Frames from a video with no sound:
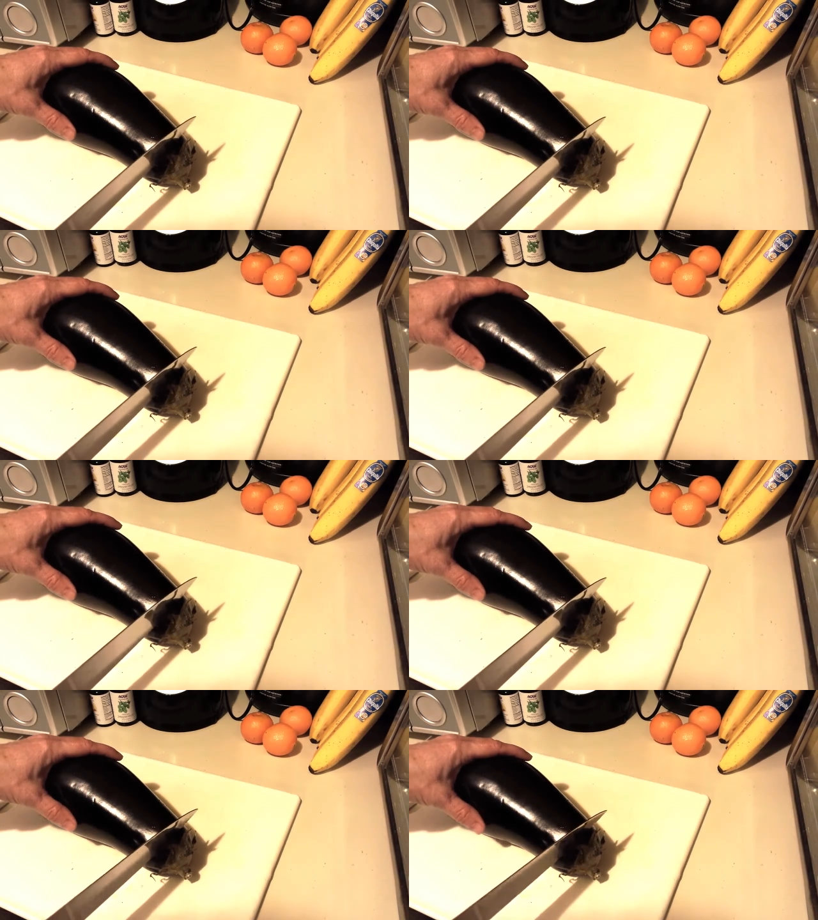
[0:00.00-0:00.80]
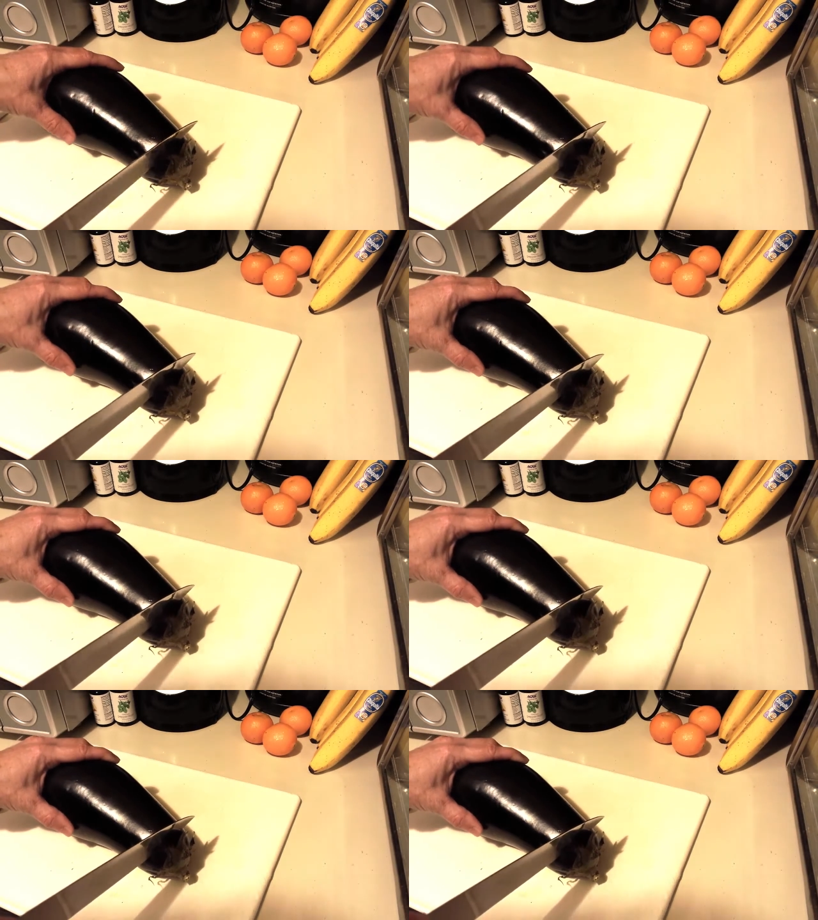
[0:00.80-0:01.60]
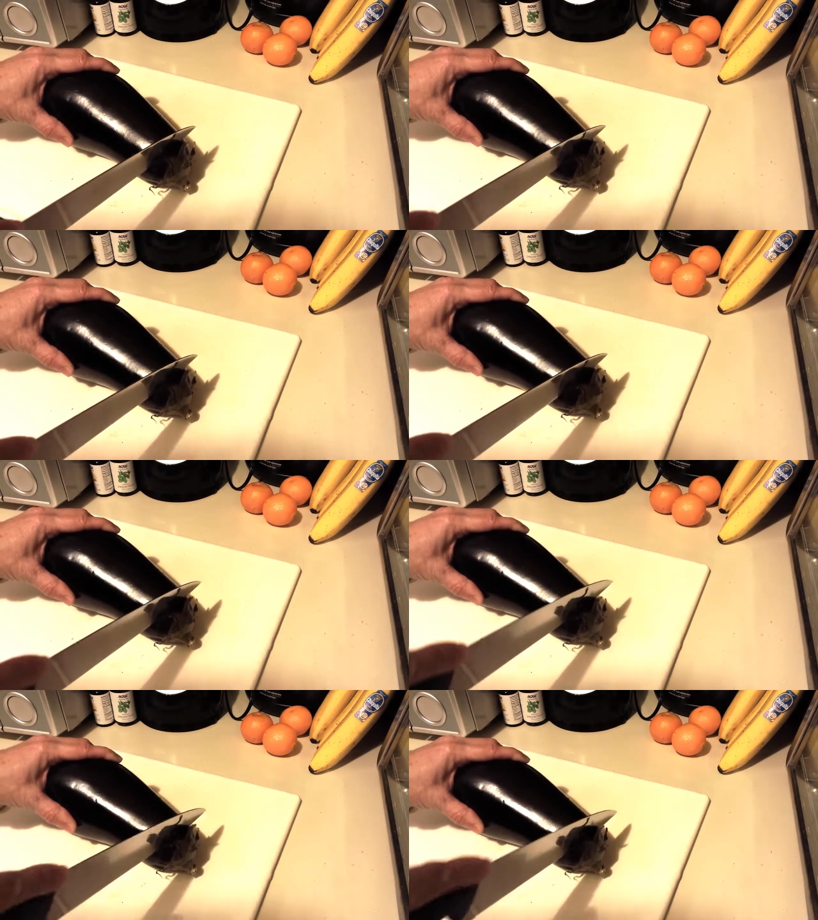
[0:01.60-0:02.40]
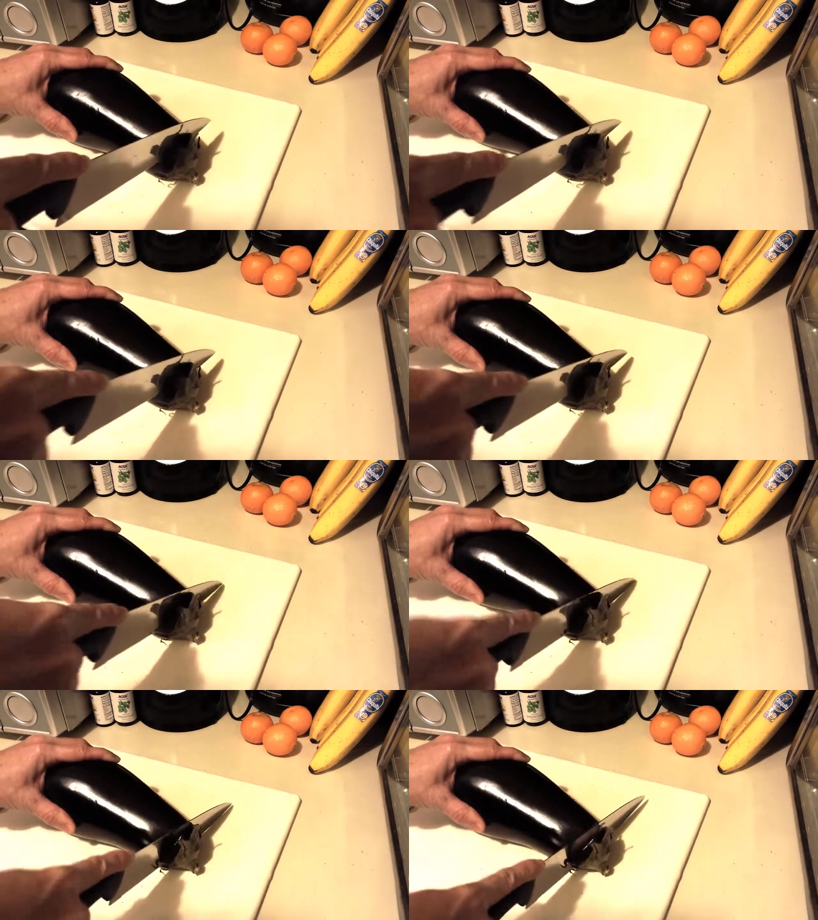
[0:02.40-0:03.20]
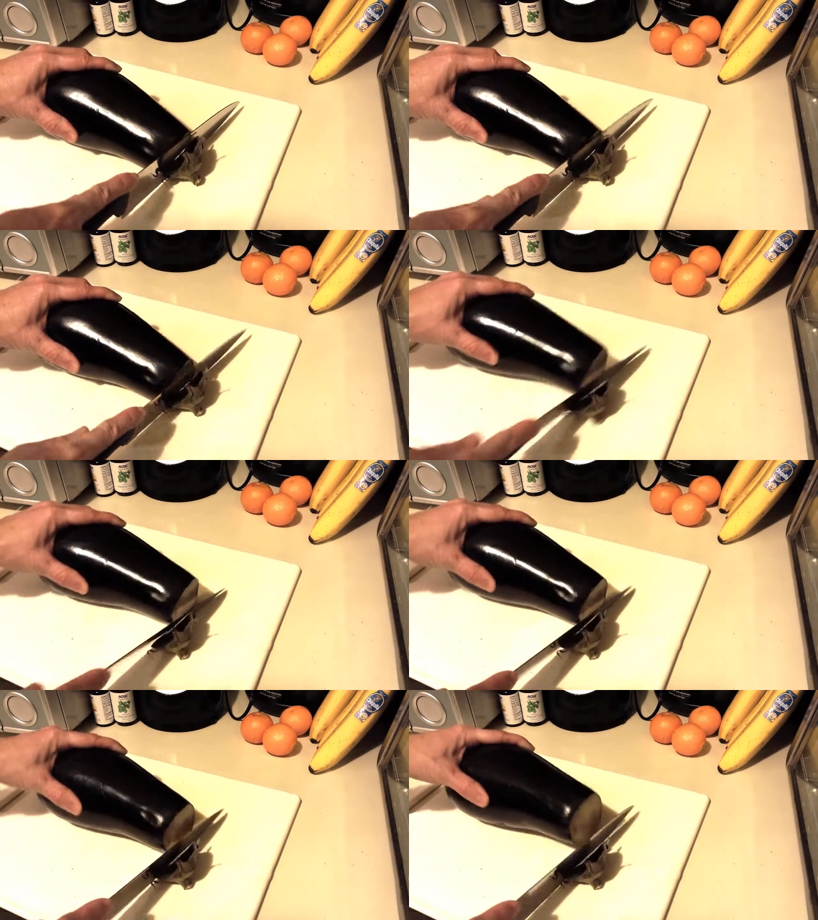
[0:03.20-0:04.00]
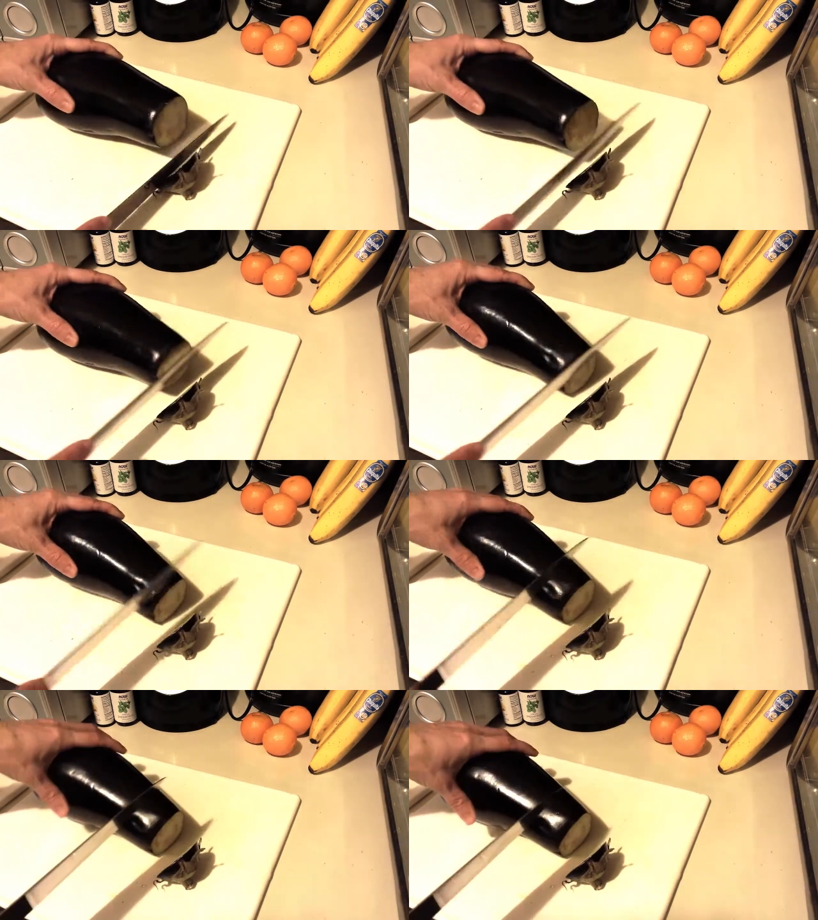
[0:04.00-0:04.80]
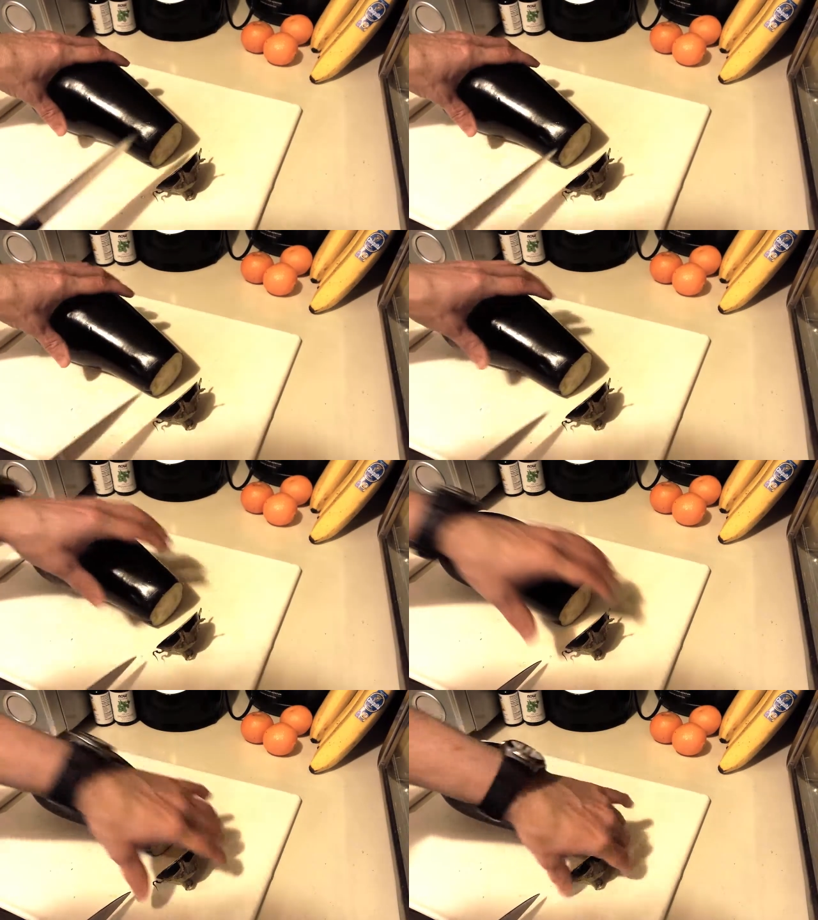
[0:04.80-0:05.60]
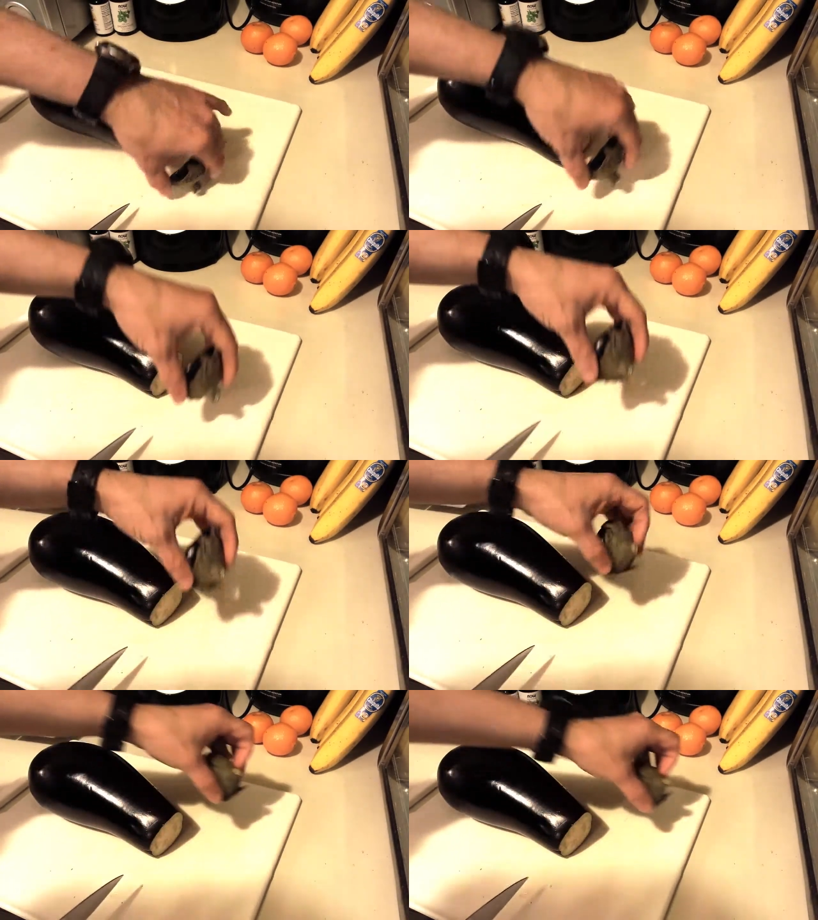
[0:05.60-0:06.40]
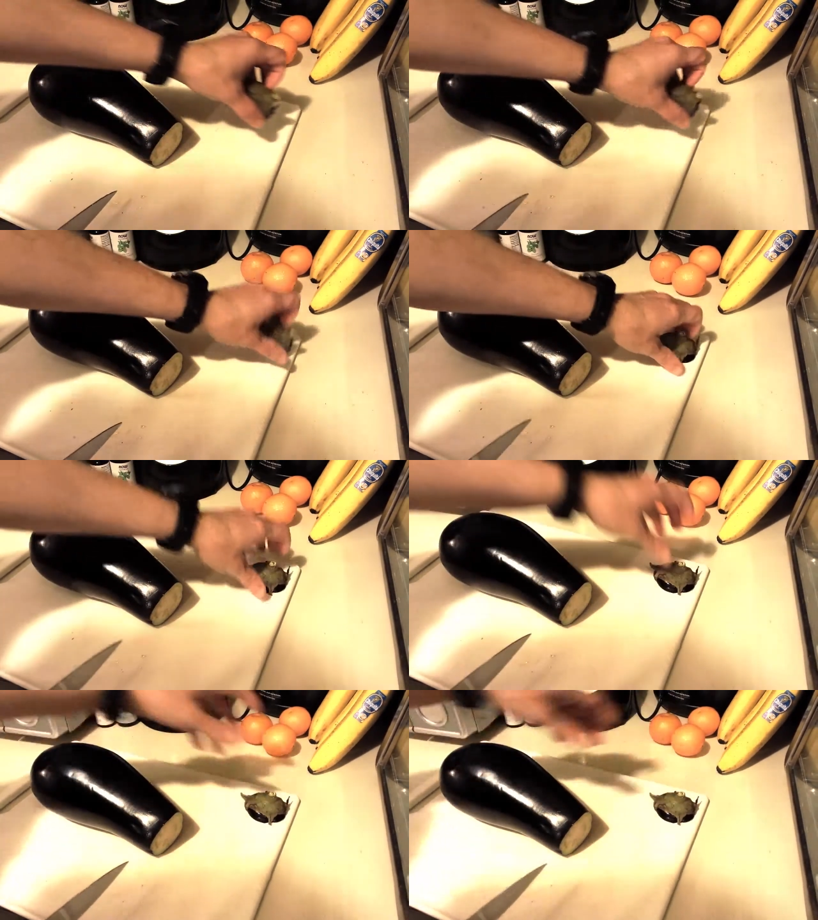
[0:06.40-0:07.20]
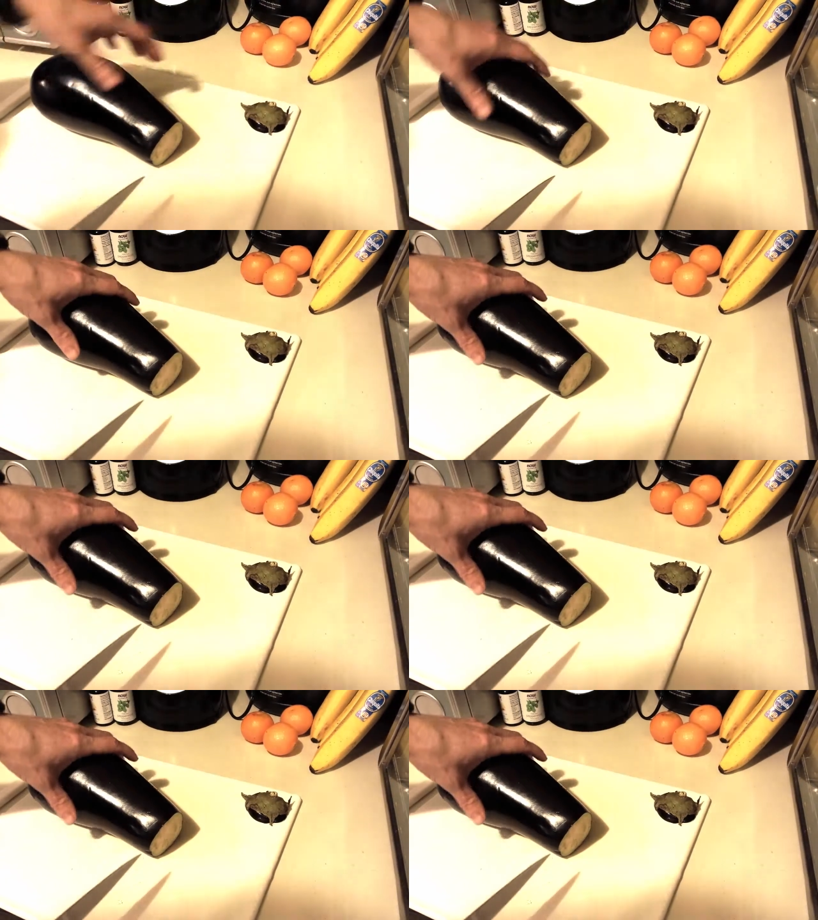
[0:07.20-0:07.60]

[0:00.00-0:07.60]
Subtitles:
No face is visible, so there are no lips to read.